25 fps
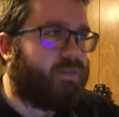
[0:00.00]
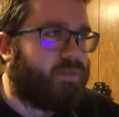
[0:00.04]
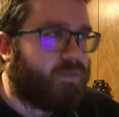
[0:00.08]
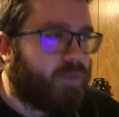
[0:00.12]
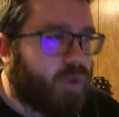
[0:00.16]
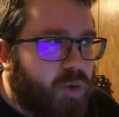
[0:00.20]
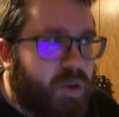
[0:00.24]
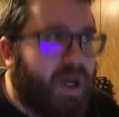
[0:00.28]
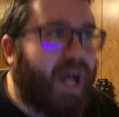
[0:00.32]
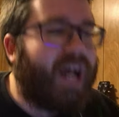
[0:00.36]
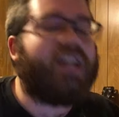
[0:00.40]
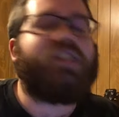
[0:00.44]

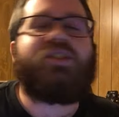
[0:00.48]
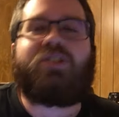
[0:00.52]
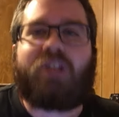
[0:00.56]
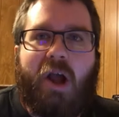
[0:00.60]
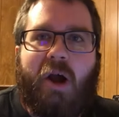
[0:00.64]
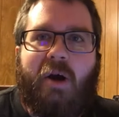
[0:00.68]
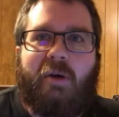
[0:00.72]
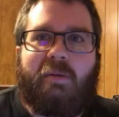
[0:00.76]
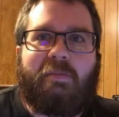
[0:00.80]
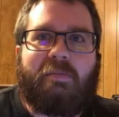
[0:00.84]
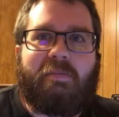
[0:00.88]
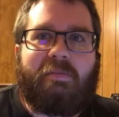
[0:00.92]
you guys
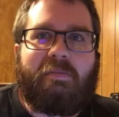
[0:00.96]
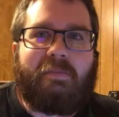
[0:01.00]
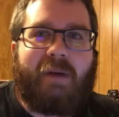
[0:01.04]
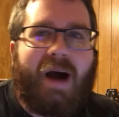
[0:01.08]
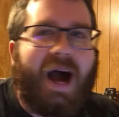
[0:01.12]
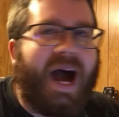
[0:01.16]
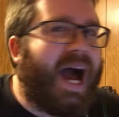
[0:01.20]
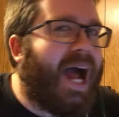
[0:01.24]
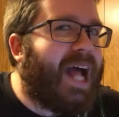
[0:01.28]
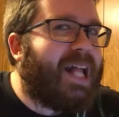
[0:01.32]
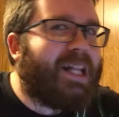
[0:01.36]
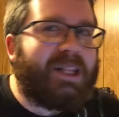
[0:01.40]
know,
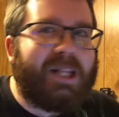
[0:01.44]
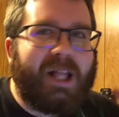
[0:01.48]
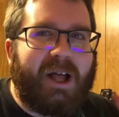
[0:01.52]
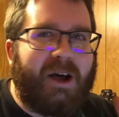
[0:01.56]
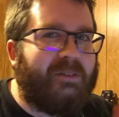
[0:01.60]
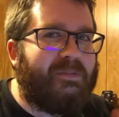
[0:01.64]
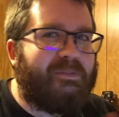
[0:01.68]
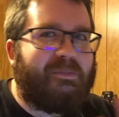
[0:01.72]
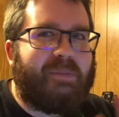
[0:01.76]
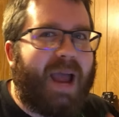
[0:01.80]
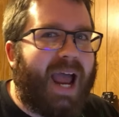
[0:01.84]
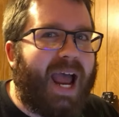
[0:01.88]
I
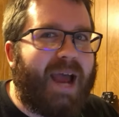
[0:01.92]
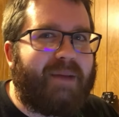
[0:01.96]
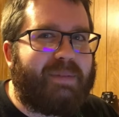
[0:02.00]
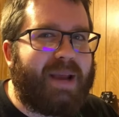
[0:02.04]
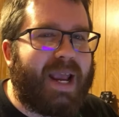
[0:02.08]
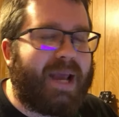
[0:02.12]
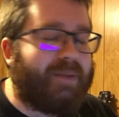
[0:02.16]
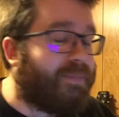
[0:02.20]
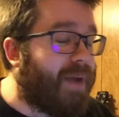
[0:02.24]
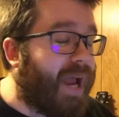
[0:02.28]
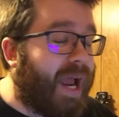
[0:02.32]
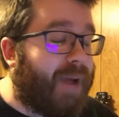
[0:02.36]
love
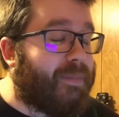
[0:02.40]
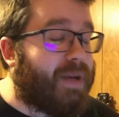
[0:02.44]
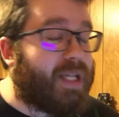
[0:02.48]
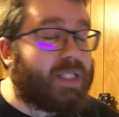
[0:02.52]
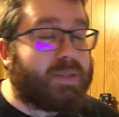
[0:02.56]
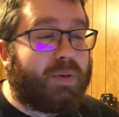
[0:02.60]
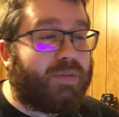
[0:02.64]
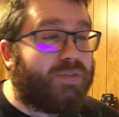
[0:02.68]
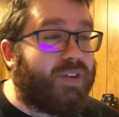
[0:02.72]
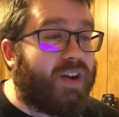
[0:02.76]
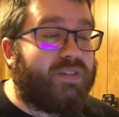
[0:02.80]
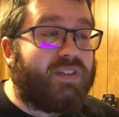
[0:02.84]
Batman.
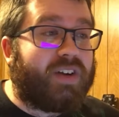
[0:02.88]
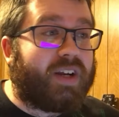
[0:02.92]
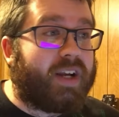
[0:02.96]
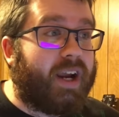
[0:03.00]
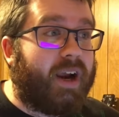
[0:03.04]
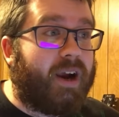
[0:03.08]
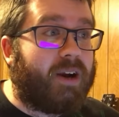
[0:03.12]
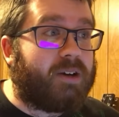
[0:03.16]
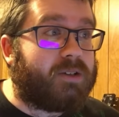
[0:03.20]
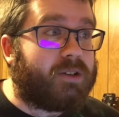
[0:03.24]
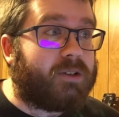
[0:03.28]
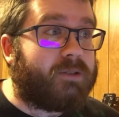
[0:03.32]
Batman's my favorite
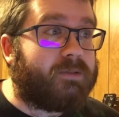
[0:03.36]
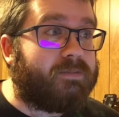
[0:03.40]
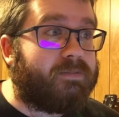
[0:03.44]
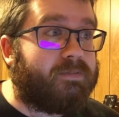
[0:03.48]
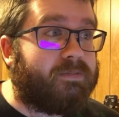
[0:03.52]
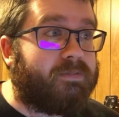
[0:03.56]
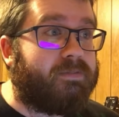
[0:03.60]
character.